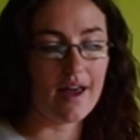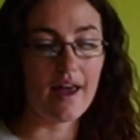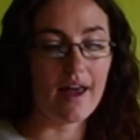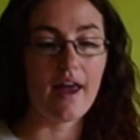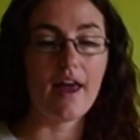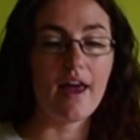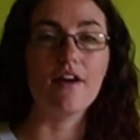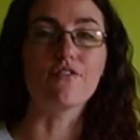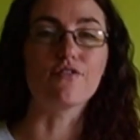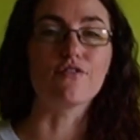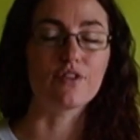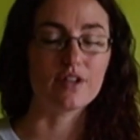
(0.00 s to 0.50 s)

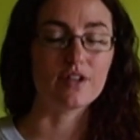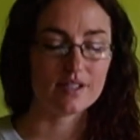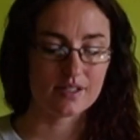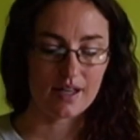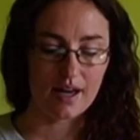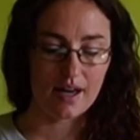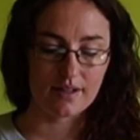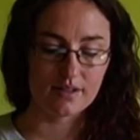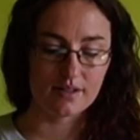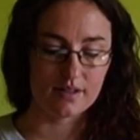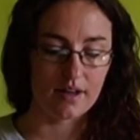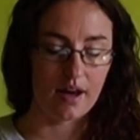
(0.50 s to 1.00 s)
every
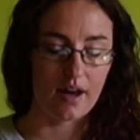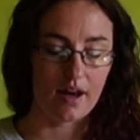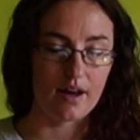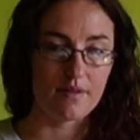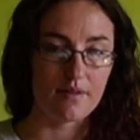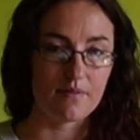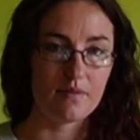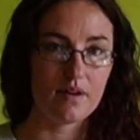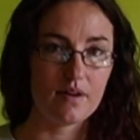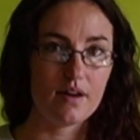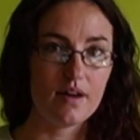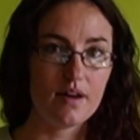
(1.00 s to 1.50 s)
Saturday
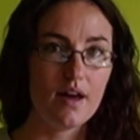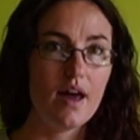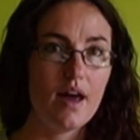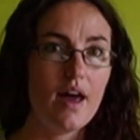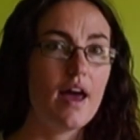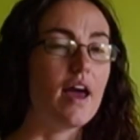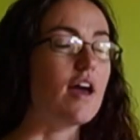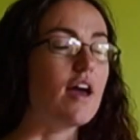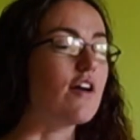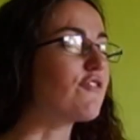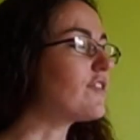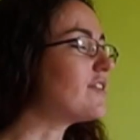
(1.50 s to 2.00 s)

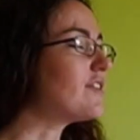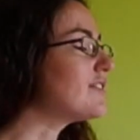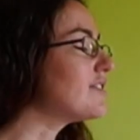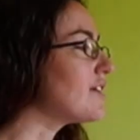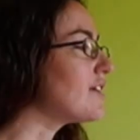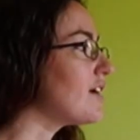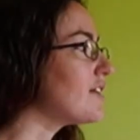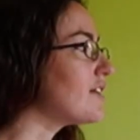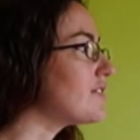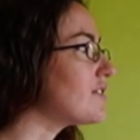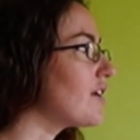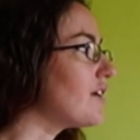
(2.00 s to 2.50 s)

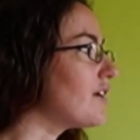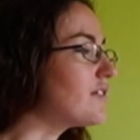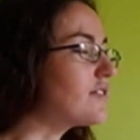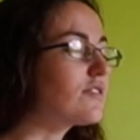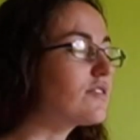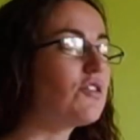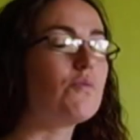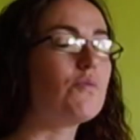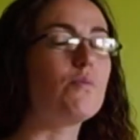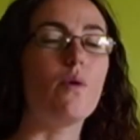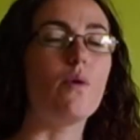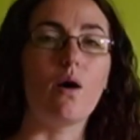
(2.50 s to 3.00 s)
is
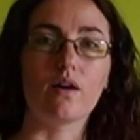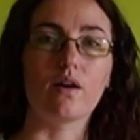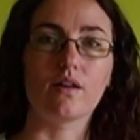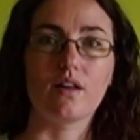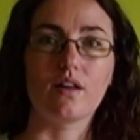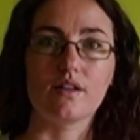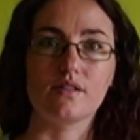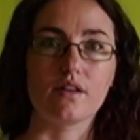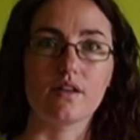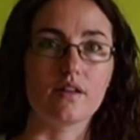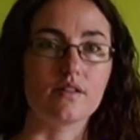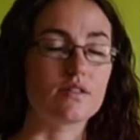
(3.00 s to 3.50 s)
still part of
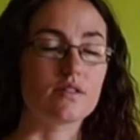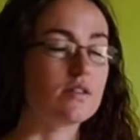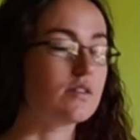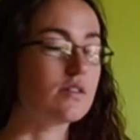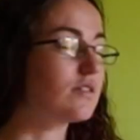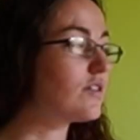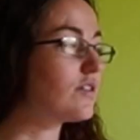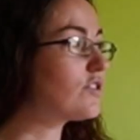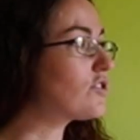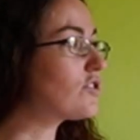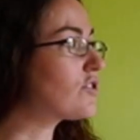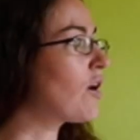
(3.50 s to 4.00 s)
that sentence.
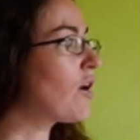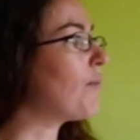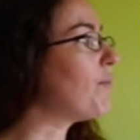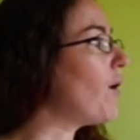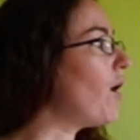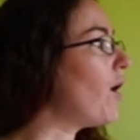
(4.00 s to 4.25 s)
It's not